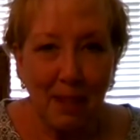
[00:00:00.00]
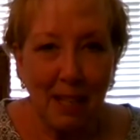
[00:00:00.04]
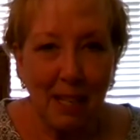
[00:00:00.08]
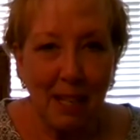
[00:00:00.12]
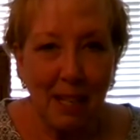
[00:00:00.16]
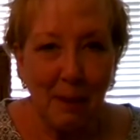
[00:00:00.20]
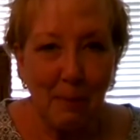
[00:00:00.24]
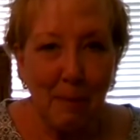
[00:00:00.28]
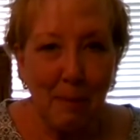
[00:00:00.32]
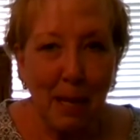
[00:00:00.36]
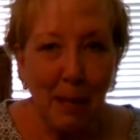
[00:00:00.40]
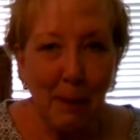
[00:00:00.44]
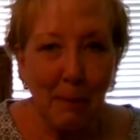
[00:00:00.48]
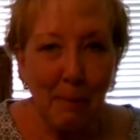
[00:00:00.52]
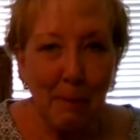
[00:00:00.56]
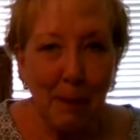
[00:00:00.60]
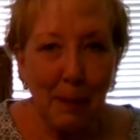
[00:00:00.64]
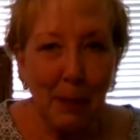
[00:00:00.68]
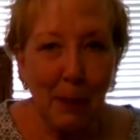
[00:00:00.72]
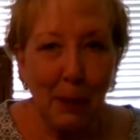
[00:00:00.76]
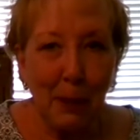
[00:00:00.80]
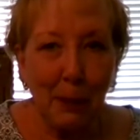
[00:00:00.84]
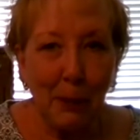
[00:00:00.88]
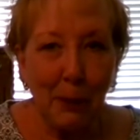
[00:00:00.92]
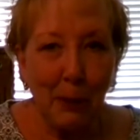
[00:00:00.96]
my
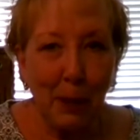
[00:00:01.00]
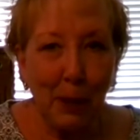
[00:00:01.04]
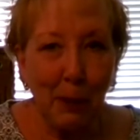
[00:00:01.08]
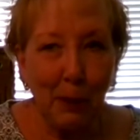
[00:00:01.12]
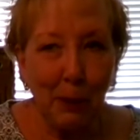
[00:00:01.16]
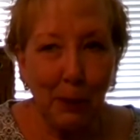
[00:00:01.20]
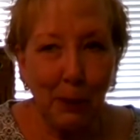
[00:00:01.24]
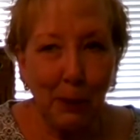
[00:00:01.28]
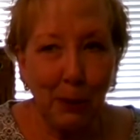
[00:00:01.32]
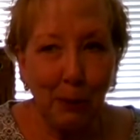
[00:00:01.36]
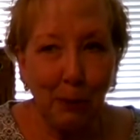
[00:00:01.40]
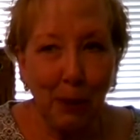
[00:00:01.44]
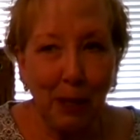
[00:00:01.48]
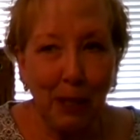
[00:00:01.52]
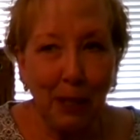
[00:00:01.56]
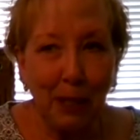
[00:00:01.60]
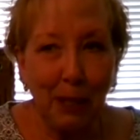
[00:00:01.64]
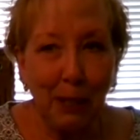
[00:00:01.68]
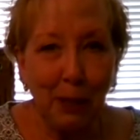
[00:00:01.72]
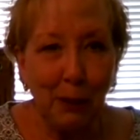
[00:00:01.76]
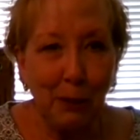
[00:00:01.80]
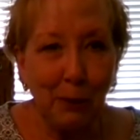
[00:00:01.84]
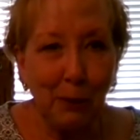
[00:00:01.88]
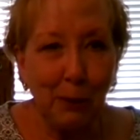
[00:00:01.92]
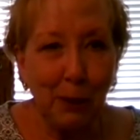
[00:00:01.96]
administrator is the one to
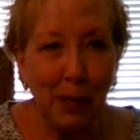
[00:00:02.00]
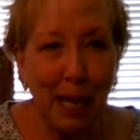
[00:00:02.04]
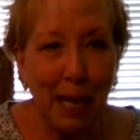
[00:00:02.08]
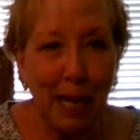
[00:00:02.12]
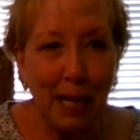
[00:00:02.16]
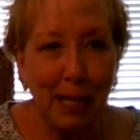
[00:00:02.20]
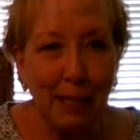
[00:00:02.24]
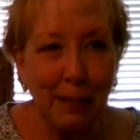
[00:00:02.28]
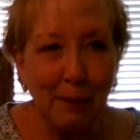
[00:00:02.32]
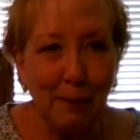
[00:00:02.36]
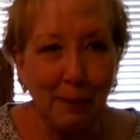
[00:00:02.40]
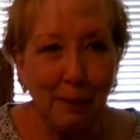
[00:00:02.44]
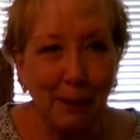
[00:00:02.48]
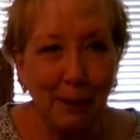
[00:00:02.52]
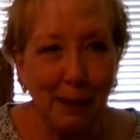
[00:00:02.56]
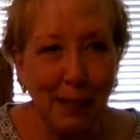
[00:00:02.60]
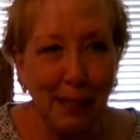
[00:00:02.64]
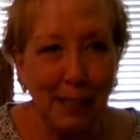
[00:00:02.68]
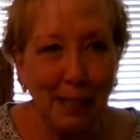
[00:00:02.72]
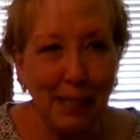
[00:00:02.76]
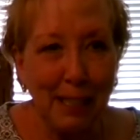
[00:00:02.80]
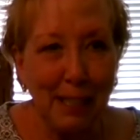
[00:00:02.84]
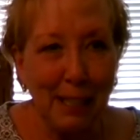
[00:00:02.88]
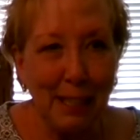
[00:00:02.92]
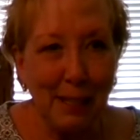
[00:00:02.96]
do that,
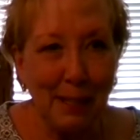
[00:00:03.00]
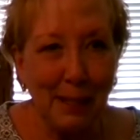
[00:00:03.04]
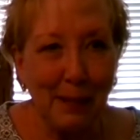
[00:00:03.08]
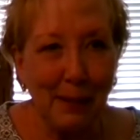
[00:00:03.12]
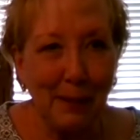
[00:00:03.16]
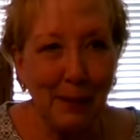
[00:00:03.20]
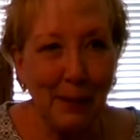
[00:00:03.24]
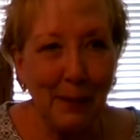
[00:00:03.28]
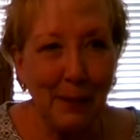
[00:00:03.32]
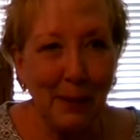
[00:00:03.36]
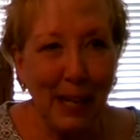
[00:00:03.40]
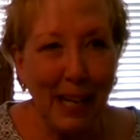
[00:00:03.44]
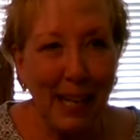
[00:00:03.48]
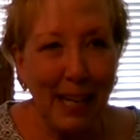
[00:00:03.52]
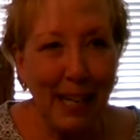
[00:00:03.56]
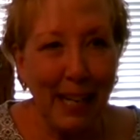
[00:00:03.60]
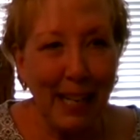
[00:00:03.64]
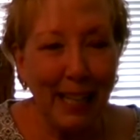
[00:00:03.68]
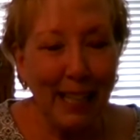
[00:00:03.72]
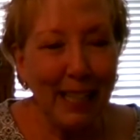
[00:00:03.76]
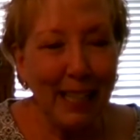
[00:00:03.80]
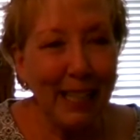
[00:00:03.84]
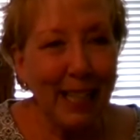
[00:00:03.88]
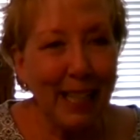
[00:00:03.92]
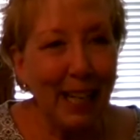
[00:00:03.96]
really. So Drea,
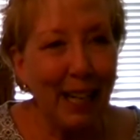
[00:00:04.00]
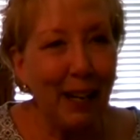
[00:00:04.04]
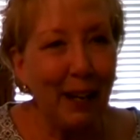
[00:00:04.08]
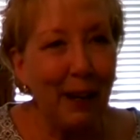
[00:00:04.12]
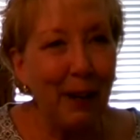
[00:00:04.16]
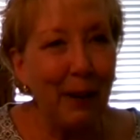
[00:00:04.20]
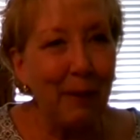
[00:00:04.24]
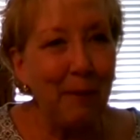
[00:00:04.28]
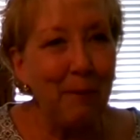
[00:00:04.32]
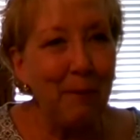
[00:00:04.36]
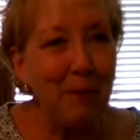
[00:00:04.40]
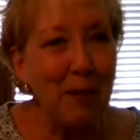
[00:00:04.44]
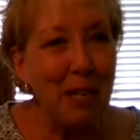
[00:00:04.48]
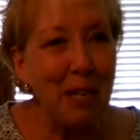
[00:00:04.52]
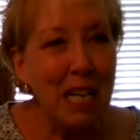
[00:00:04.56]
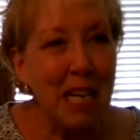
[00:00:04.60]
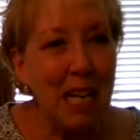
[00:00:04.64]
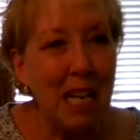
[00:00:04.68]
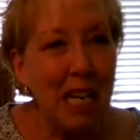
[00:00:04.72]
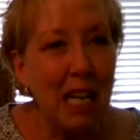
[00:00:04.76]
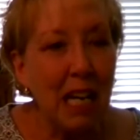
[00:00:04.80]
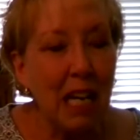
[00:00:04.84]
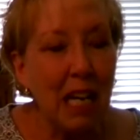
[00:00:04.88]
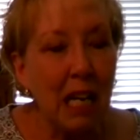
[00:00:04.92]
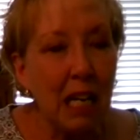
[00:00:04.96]

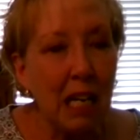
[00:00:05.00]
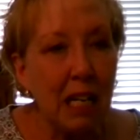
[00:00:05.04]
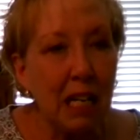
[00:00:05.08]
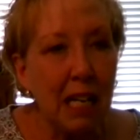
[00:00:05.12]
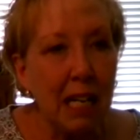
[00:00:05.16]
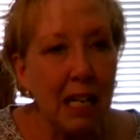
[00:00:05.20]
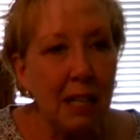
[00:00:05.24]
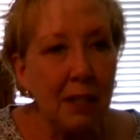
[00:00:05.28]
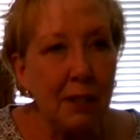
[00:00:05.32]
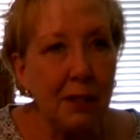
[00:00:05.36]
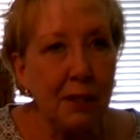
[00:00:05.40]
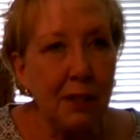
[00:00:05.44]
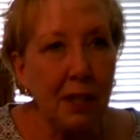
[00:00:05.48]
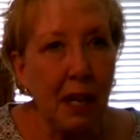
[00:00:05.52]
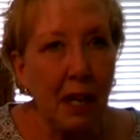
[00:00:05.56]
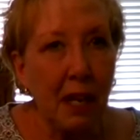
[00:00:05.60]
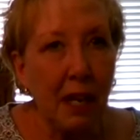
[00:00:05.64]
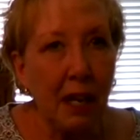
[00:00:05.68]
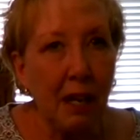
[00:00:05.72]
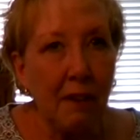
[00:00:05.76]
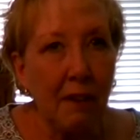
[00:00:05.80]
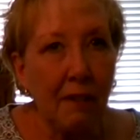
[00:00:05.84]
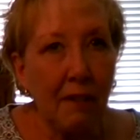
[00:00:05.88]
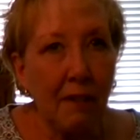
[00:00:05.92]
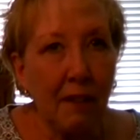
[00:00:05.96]
it's
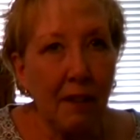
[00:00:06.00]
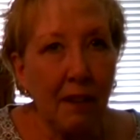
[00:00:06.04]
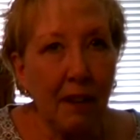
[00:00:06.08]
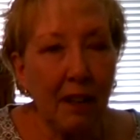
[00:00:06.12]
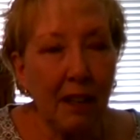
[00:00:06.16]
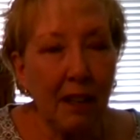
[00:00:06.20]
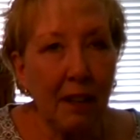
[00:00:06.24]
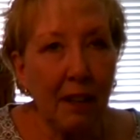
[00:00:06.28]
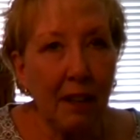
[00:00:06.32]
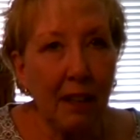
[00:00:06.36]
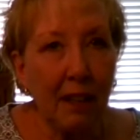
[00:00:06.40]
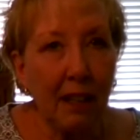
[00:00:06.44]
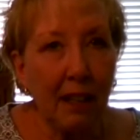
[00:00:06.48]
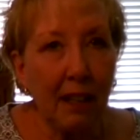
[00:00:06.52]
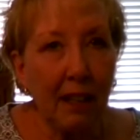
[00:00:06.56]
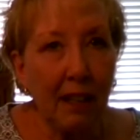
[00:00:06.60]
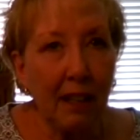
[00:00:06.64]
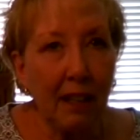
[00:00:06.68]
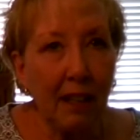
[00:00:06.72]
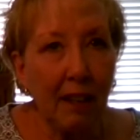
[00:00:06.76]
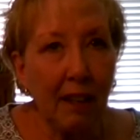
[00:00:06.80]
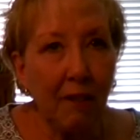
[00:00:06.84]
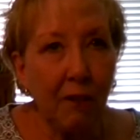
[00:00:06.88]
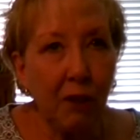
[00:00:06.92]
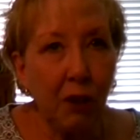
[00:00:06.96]

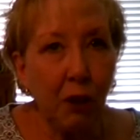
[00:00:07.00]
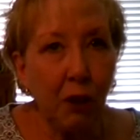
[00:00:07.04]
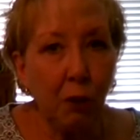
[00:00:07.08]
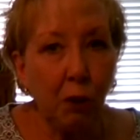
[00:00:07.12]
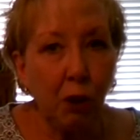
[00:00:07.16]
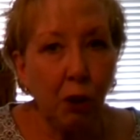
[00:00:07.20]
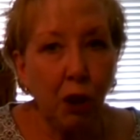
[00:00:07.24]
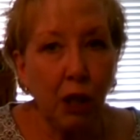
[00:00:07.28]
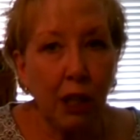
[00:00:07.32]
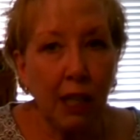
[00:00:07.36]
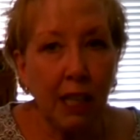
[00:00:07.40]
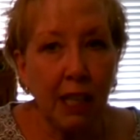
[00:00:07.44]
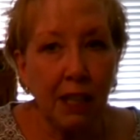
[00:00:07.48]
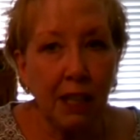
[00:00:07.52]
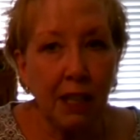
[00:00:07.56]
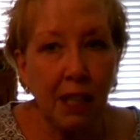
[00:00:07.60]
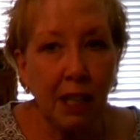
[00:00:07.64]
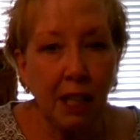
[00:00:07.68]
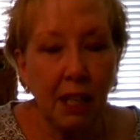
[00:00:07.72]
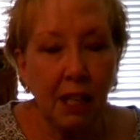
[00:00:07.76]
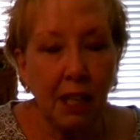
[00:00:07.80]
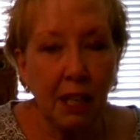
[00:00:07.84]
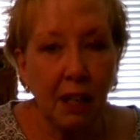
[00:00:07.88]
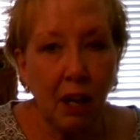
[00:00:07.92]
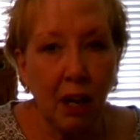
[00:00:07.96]
if you look at
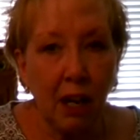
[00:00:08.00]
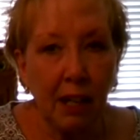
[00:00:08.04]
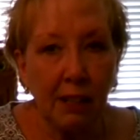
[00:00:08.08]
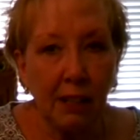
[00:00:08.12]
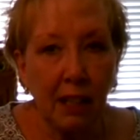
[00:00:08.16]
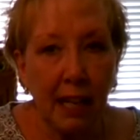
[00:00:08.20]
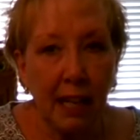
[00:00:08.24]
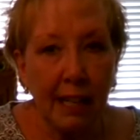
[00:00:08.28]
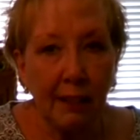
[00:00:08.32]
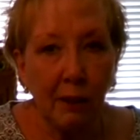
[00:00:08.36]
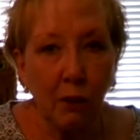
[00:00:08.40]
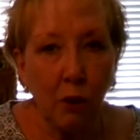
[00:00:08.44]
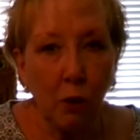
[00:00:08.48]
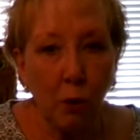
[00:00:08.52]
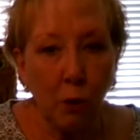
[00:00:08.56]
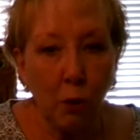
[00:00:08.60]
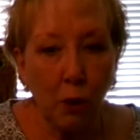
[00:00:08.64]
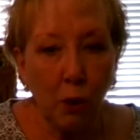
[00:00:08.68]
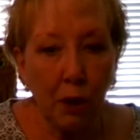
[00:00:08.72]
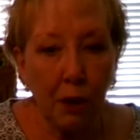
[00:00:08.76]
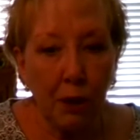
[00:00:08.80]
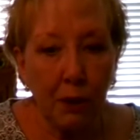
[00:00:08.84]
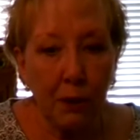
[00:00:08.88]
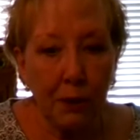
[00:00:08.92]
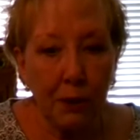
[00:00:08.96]
the online
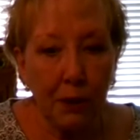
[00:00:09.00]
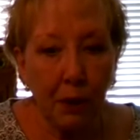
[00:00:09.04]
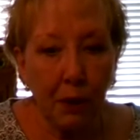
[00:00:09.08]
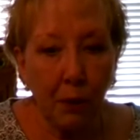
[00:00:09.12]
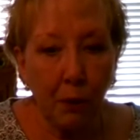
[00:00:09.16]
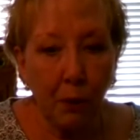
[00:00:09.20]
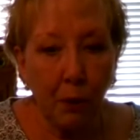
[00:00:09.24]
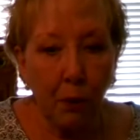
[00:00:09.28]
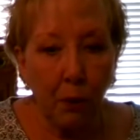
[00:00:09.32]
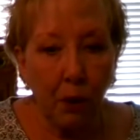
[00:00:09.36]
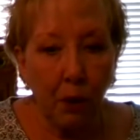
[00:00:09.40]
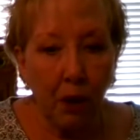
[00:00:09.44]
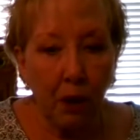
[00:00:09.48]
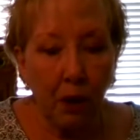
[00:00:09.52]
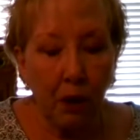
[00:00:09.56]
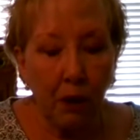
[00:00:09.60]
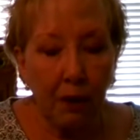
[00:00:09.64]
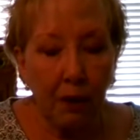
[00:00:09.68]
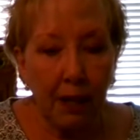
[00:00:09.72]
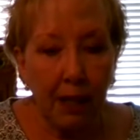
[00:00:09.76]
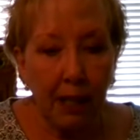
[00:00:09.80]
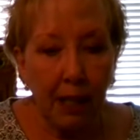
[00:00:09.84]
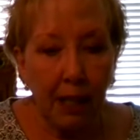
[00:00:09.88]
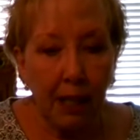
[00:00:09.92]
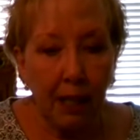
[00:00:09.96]
course or
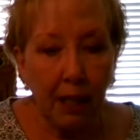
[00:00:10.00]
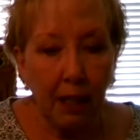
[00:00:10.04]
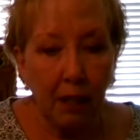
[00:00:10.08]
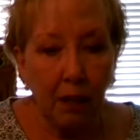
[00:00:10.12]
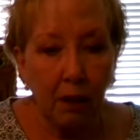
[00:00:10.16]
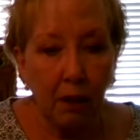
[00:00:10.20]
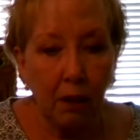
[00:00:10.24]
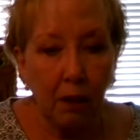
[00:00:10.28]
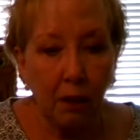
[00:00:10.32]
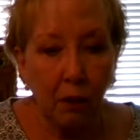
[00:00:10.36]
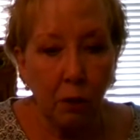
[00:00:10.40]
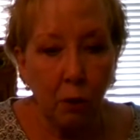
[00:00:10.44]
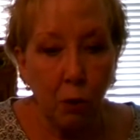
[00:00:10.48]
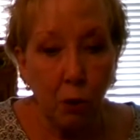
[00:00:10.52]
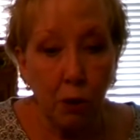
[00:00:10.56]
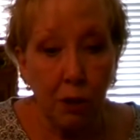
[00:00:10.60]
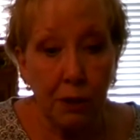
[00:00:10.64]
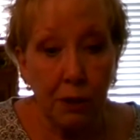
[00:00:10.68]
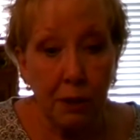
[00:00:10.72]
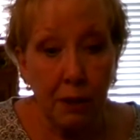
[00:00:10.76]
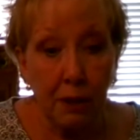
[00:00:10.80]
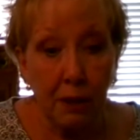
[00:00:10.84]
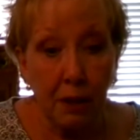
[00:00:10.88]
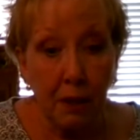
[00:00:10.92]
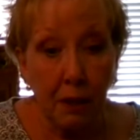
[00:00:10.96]
the course
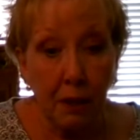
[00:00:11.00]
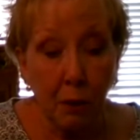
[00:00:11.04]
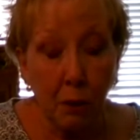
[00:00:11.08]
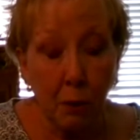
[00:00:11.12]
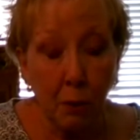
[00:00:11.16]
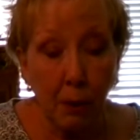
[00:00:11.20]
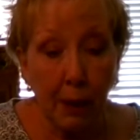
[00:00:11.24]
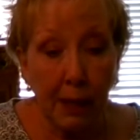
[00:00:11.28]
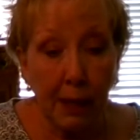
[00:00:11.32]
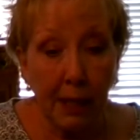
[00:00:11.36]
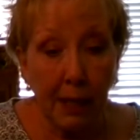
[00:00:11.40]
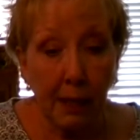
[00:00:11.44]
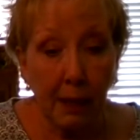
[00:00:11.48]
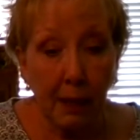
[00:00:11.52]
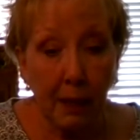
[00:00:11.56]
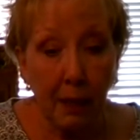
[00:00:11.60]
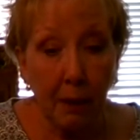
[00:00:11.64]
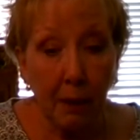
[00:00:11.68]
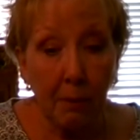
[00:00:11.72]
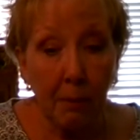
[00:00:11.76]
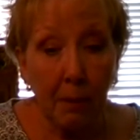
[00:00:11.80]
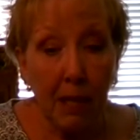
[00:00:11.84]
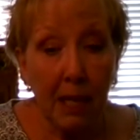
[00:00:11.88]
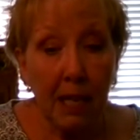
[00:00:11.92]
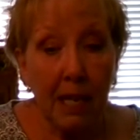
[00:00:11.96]

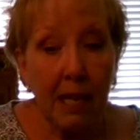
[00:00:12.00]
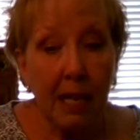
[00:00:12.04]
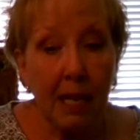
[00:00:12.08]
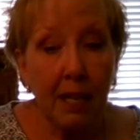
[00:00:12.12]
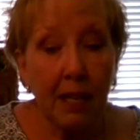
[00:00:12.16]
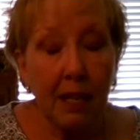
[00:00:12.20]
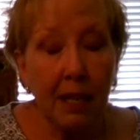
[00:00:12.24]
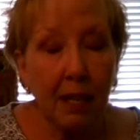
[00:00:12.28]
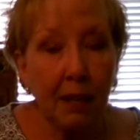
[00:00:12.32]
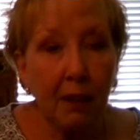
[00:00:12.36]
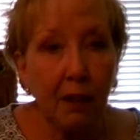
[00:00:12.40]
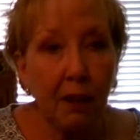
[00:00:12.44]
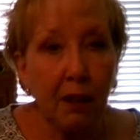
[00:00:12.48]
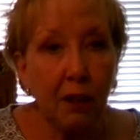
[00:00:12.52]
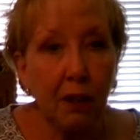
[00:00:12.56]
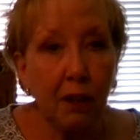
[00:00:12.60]
curriculum, the